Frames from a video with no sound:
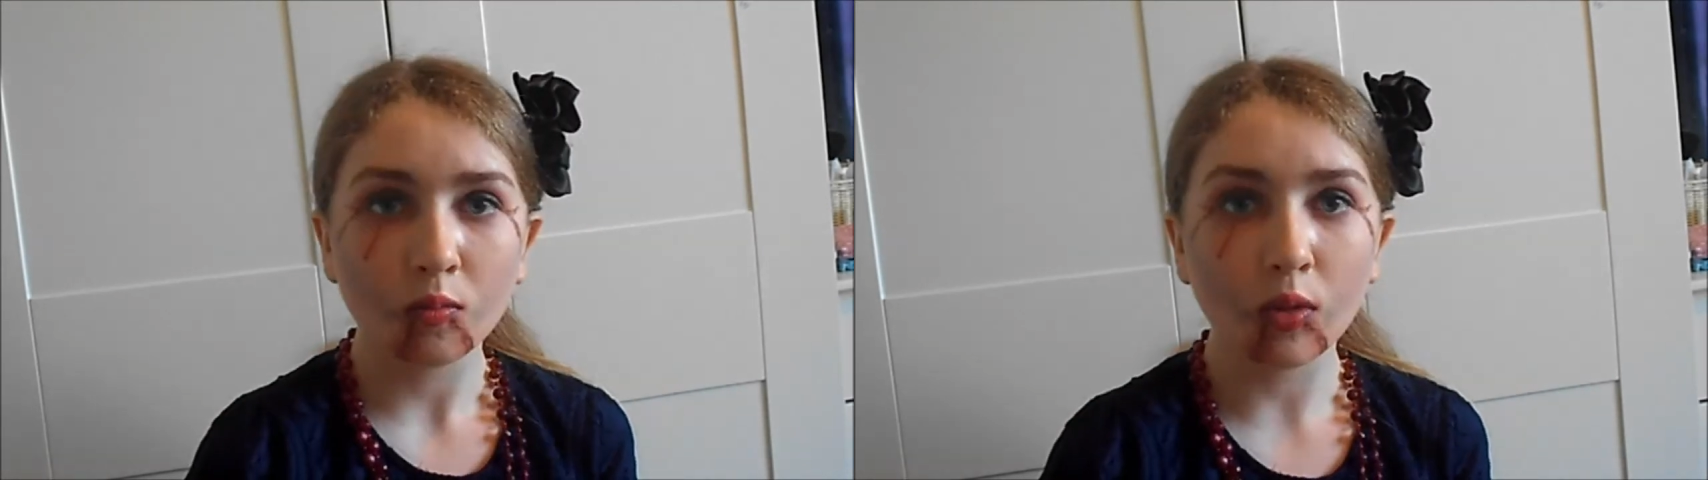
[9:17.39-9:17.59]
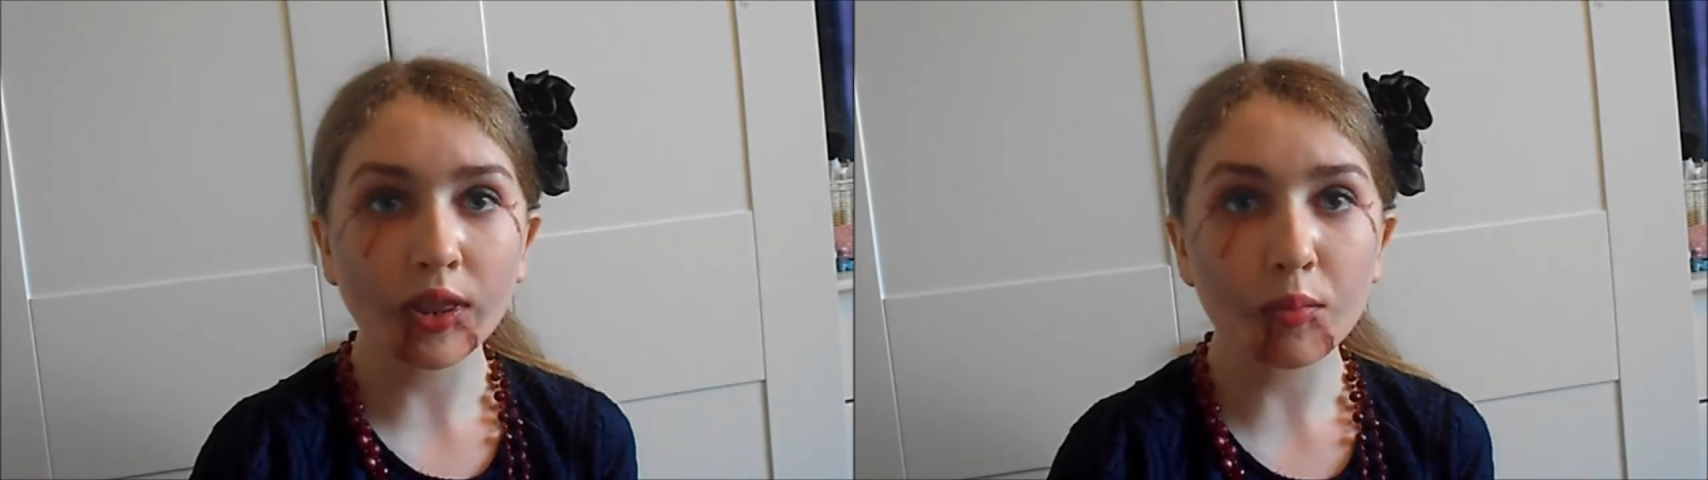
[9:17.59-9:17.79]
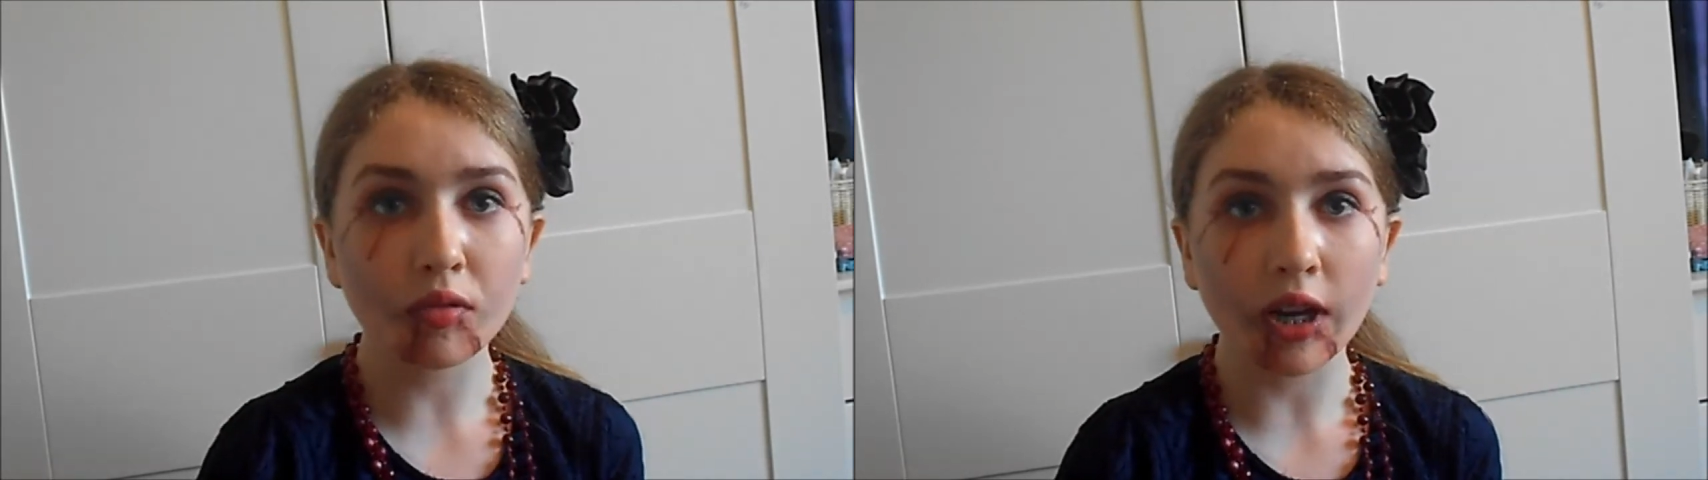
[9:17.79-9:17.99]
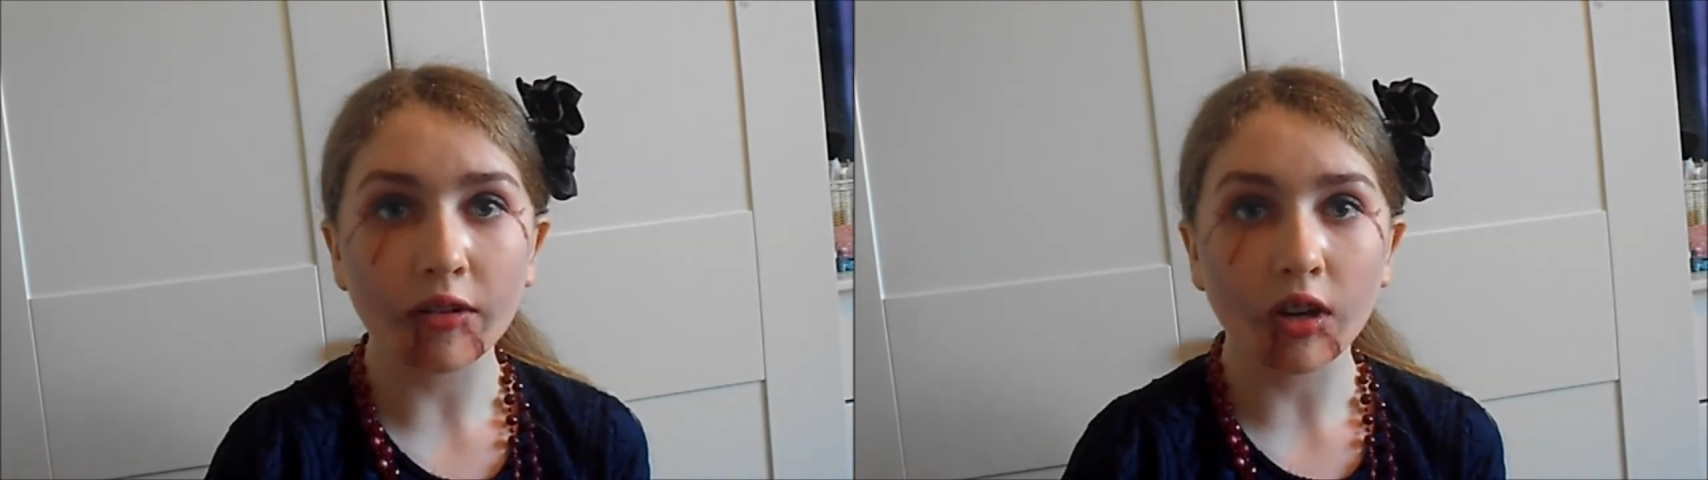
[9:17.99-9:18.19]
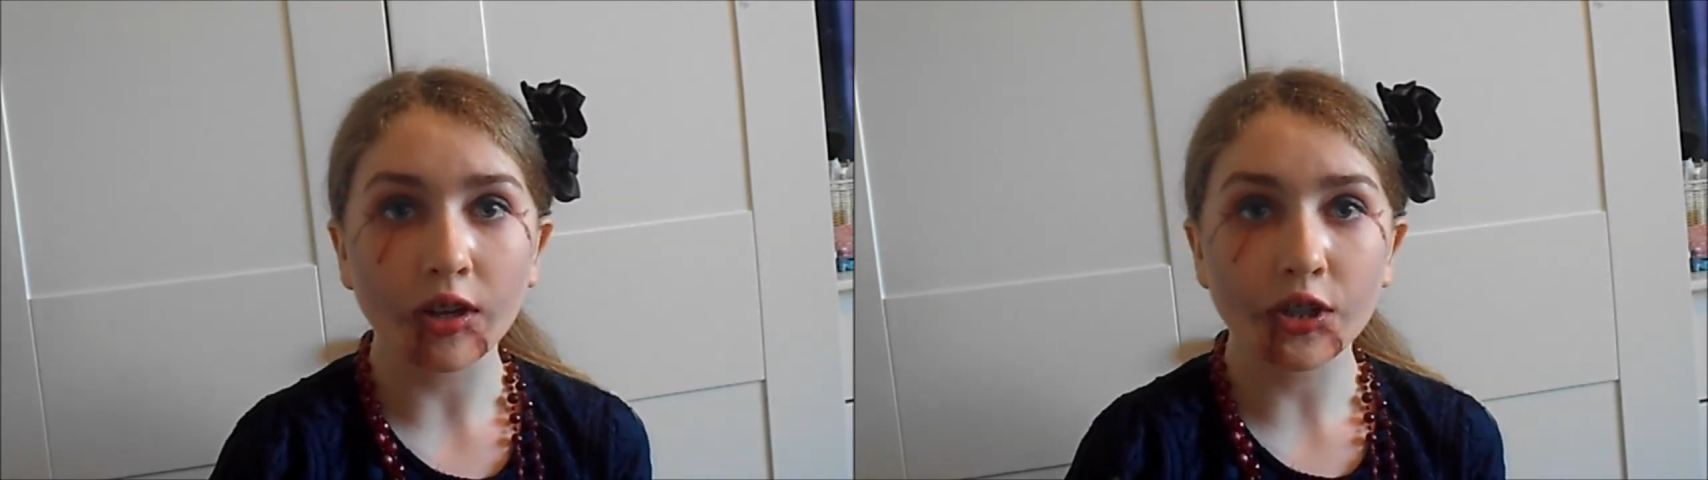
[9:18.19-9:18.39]
With the
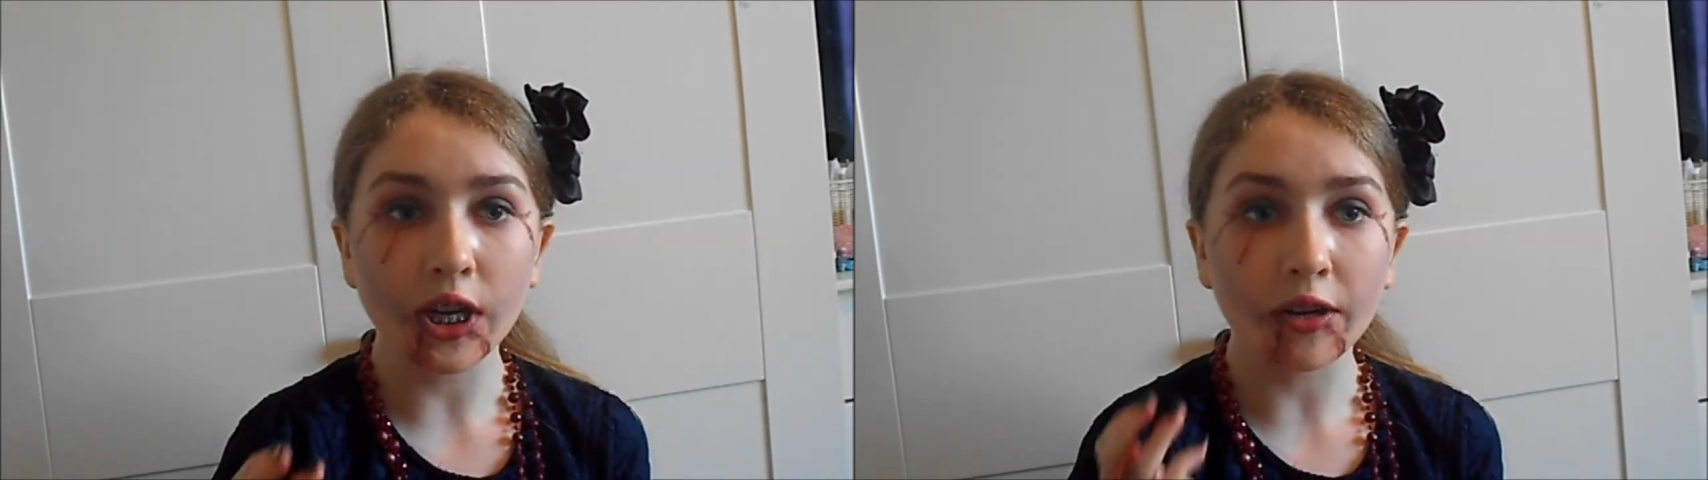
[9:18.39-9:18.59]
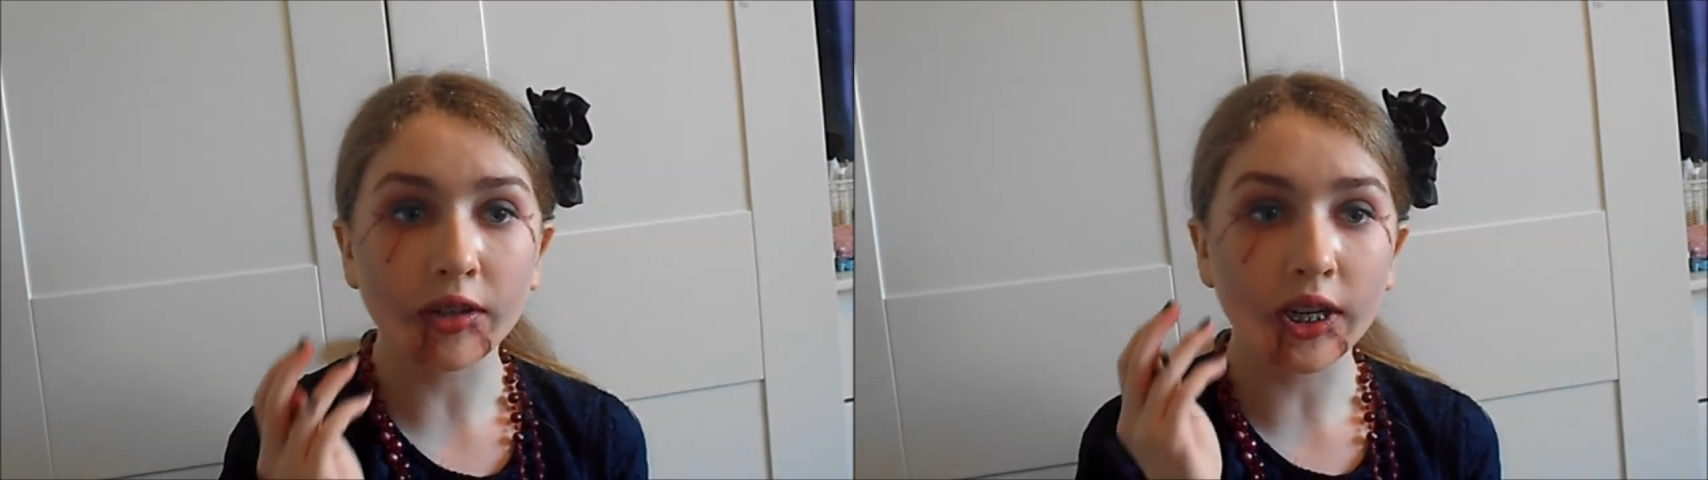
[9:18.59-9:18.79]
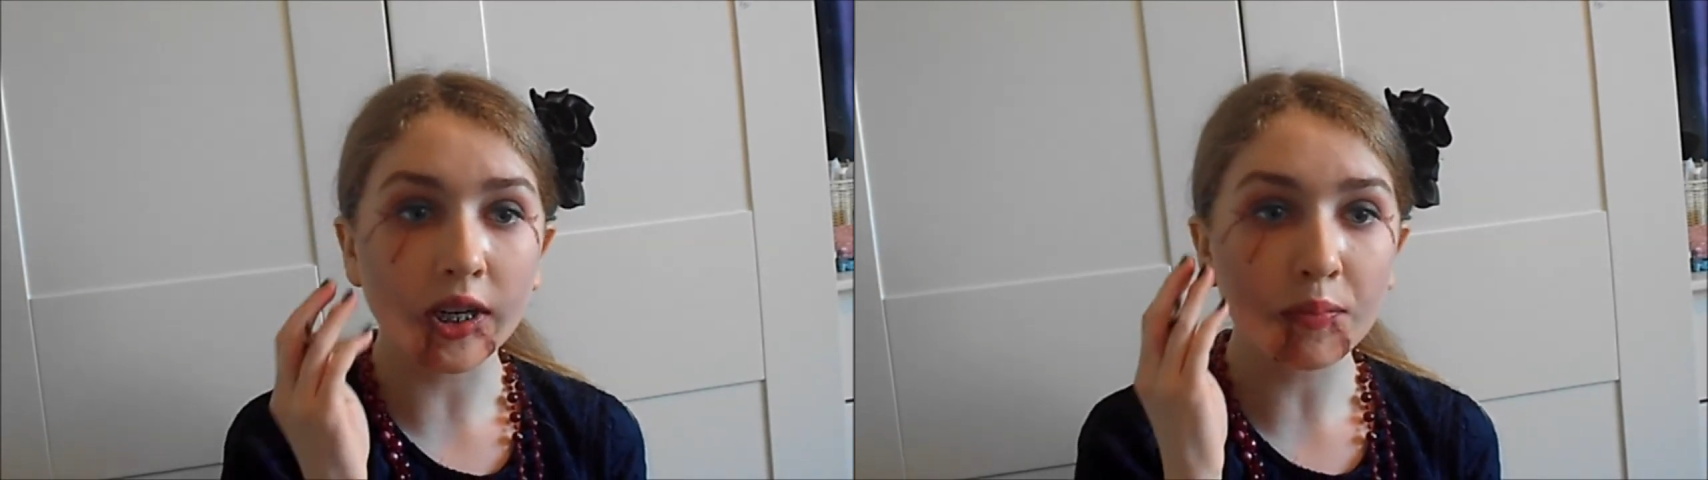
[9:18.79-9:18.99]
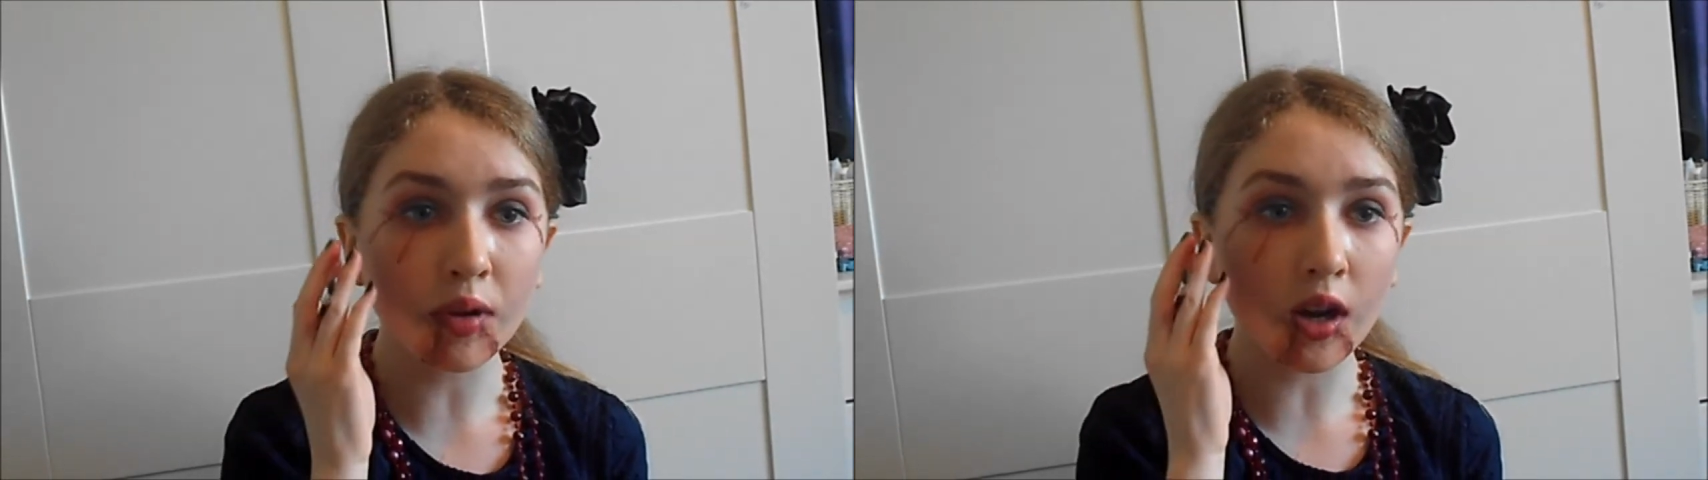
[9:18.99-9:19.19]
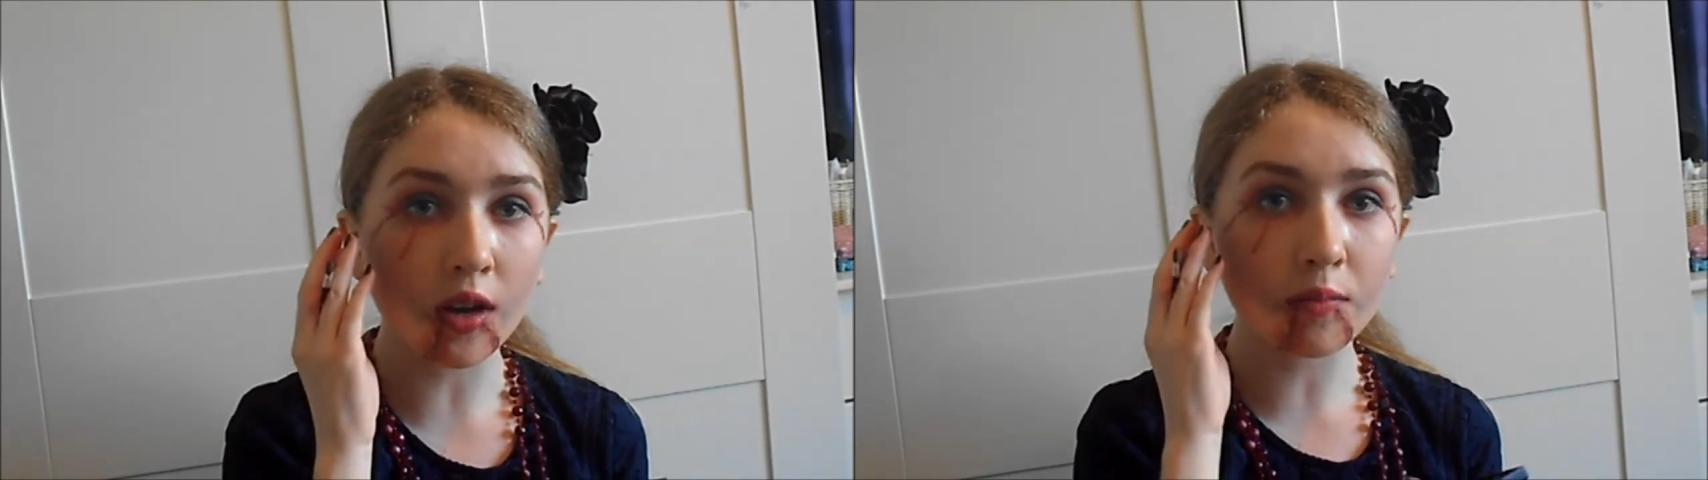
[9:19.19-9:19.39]
brown eyeshadow, keep
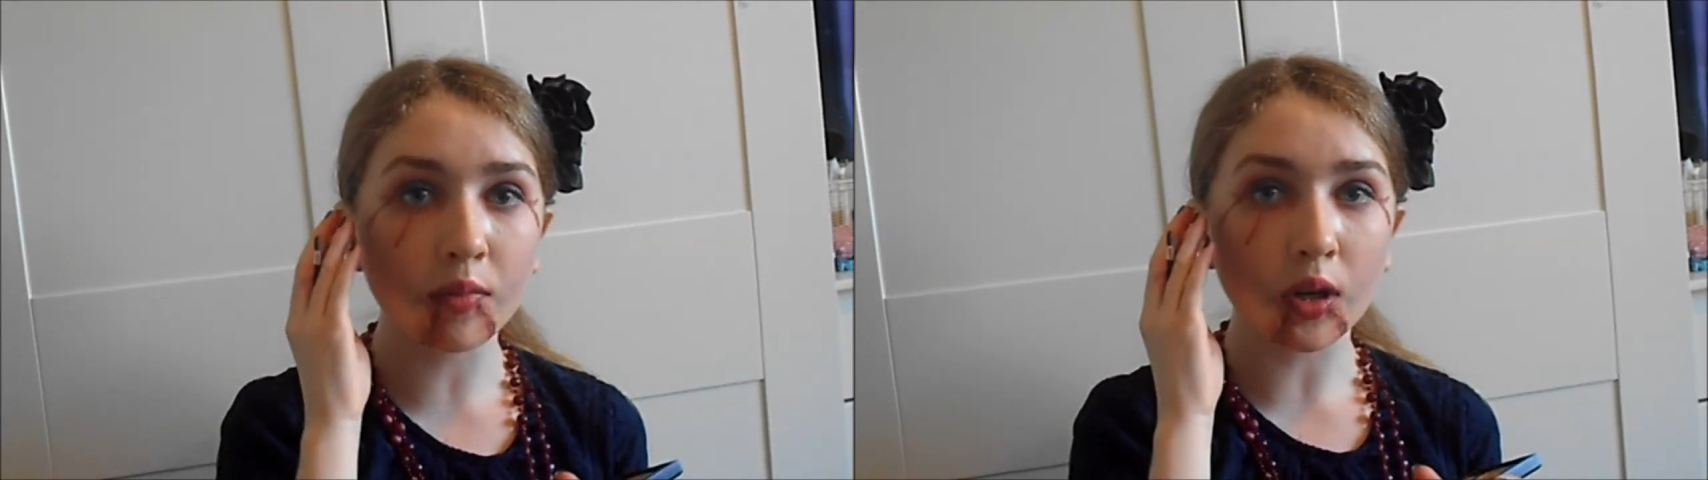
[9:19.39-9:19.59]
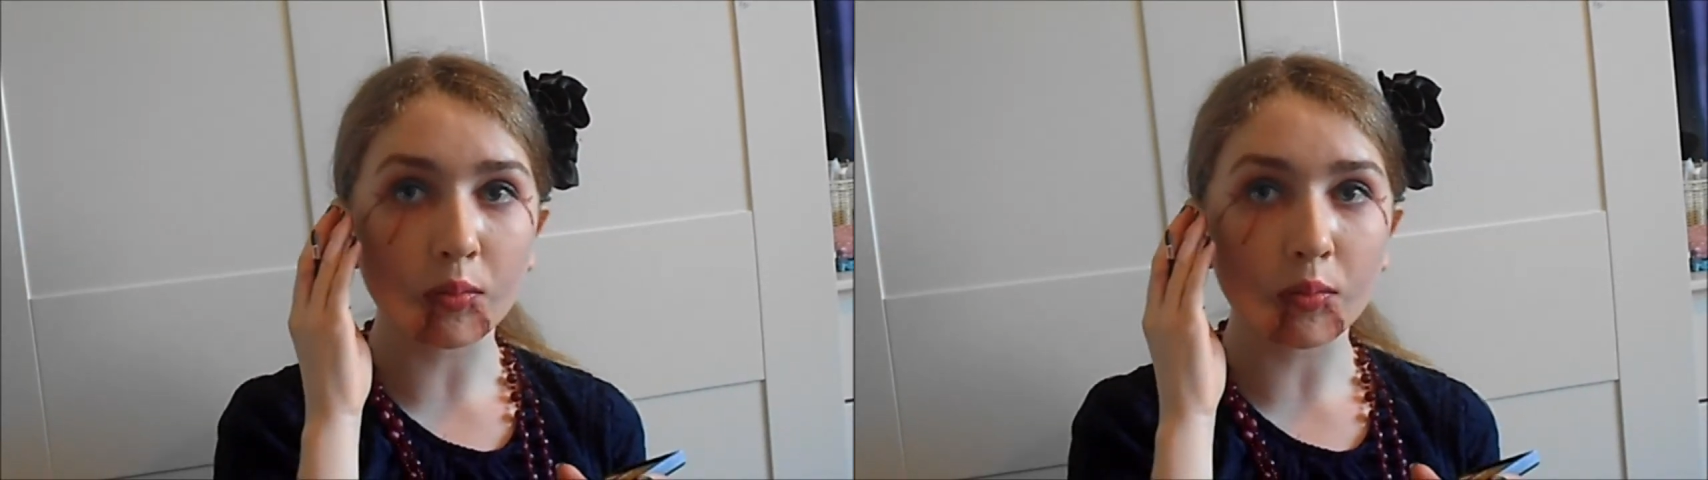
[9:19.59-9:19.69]
on